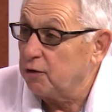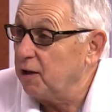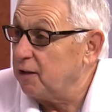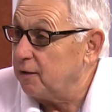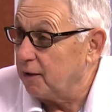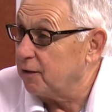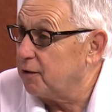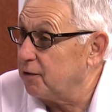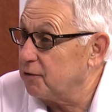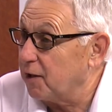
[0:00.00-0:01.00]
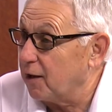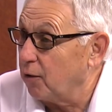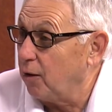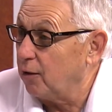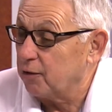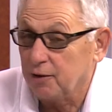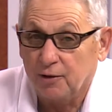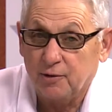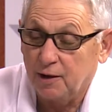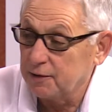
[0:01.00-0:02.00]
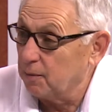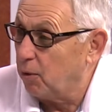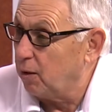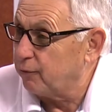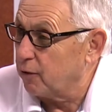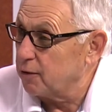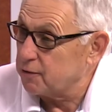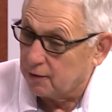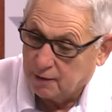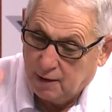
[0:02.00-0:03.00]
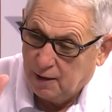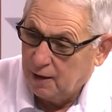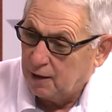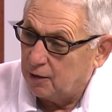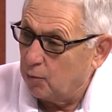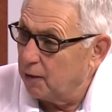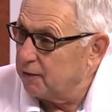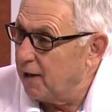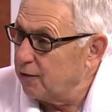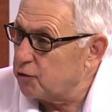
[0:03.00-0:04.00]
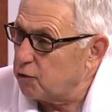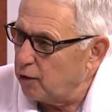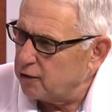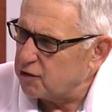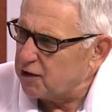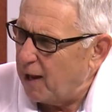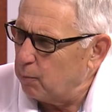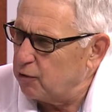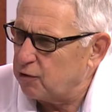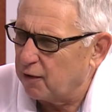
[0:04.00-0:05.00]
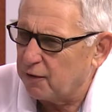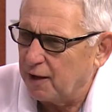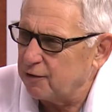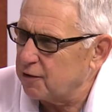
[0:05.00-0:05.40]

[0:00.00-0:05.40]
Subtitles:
did, and it didn't take long. You got the ball first, and you went down, started establishing things.